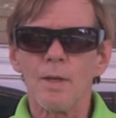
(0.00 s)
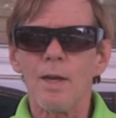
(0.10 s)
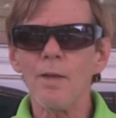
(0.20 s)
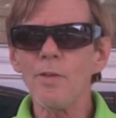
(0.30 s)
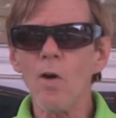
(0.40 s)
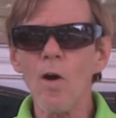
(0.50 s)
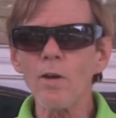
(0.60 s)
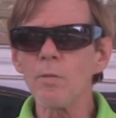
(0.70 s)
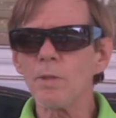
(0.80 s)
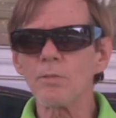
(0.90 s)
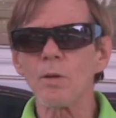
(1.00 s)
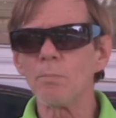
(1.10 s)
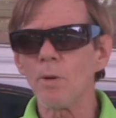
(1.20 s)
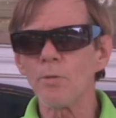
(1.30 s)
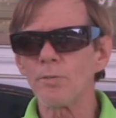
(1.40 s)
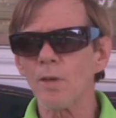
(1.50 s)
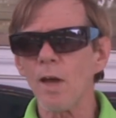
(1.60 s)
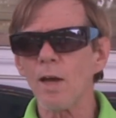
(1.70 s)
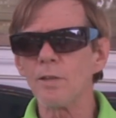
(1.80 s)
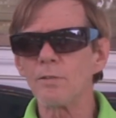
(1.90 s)
And the arguments on both
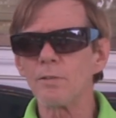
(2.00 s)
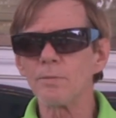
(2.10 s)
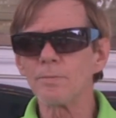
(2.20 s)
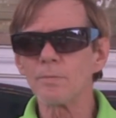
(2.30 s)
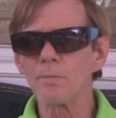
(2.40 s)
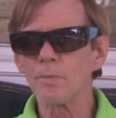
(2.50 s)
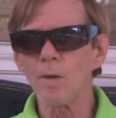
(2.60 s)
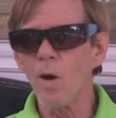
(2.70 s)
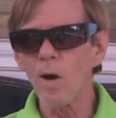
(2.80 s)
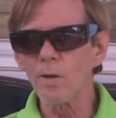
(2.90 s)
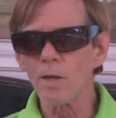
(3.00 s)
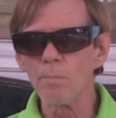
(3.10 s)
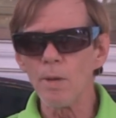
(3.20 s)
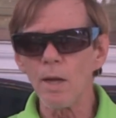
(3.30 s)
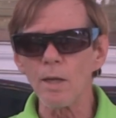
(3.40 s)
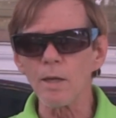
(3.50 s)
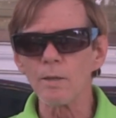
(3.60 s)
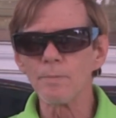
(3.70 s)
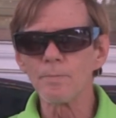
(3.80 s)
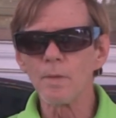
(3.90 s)
sides are compelling.
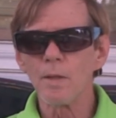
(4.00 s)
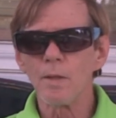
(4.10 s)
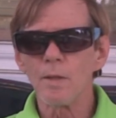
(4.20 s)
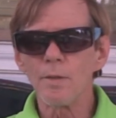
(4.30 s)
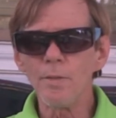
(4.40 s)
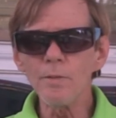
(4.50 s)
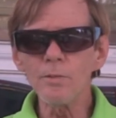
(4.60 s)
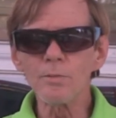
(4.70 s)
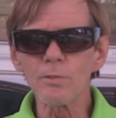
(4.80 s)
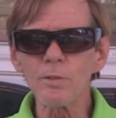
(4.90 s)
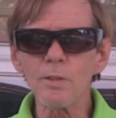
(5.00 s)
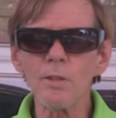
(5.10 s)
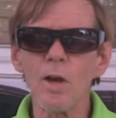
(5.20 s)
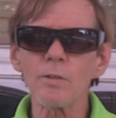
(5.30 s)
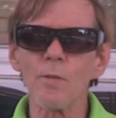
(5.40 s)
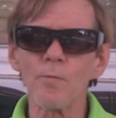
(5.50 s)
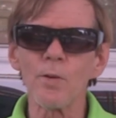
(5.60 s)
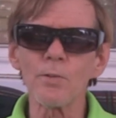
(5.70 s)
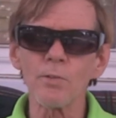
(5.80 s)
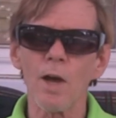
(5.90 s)
This is certainly not the
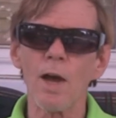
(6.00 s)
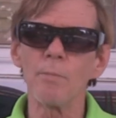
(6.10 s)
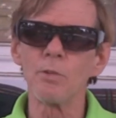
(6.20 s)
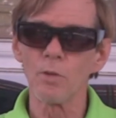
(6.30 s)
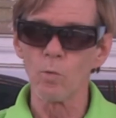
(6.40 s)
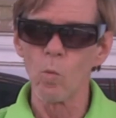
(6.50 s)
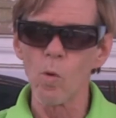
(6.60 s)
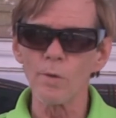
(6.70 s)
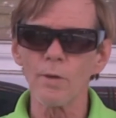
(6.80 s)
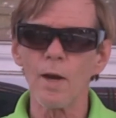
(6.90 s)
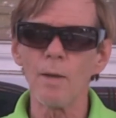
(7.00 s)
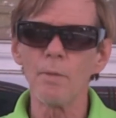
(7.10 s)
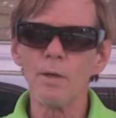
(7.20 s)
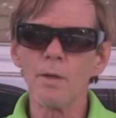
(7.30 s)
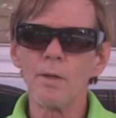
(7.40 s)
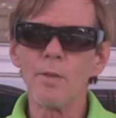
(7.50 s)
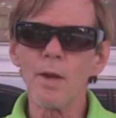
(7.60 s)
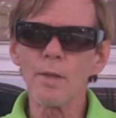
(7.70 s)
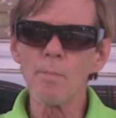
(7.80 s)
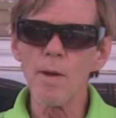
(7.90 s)
first time during wartime
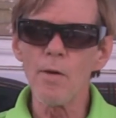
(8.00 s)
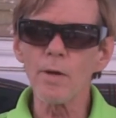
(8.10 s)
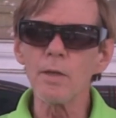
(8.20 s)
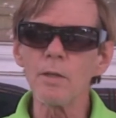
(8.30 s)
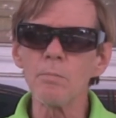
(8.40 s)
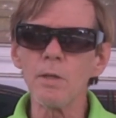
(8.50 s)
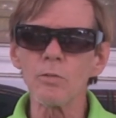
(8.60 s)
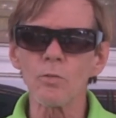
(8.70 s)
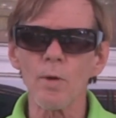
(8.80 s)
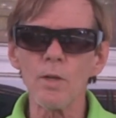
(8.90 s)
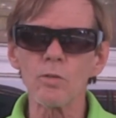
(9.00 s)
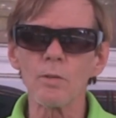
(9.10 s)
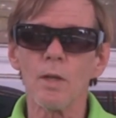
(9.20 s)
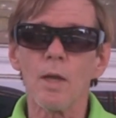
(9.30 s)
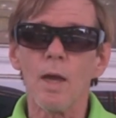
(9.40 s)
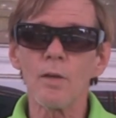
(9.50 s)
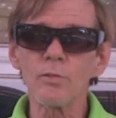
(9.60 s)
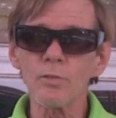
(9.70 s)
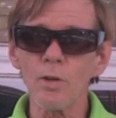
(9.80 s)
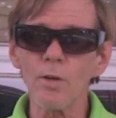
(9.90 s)
that an American administration has
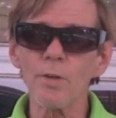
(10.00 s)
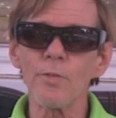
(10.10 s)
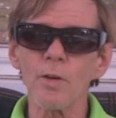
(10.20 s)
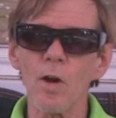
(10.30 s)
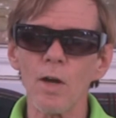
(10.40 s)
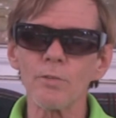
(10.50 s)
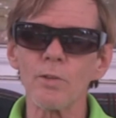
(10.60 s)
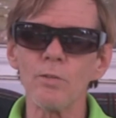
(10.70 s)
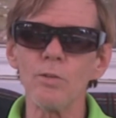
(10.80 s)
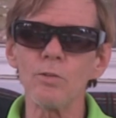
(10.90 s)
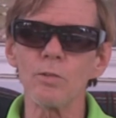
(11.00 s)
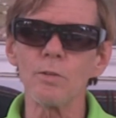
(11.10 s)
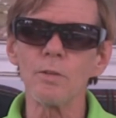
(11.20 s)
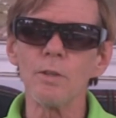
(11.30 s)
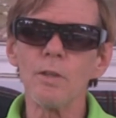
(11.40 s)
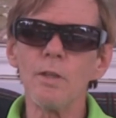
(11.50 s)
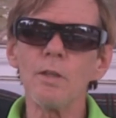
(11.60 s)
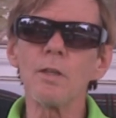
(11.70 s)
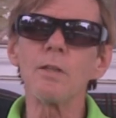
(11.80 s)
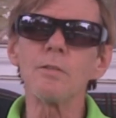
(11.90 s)
skirted the Constitution
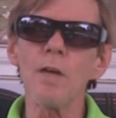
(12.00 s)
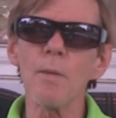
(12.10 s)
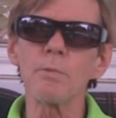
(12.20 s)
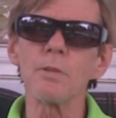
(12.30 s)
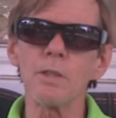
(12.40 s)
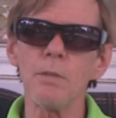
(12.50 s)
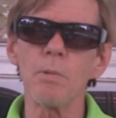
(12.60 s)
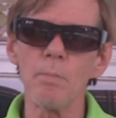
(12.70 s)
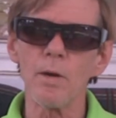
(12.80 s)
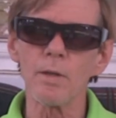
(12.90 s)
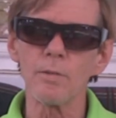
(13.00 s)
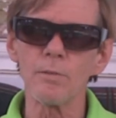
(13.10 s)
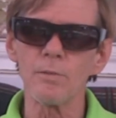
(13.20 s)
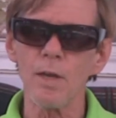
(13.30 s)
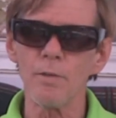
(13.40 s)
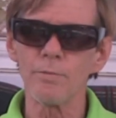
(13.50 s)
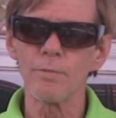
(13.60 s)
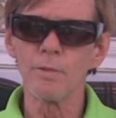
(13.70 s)
in an attempt to keep Americans safe.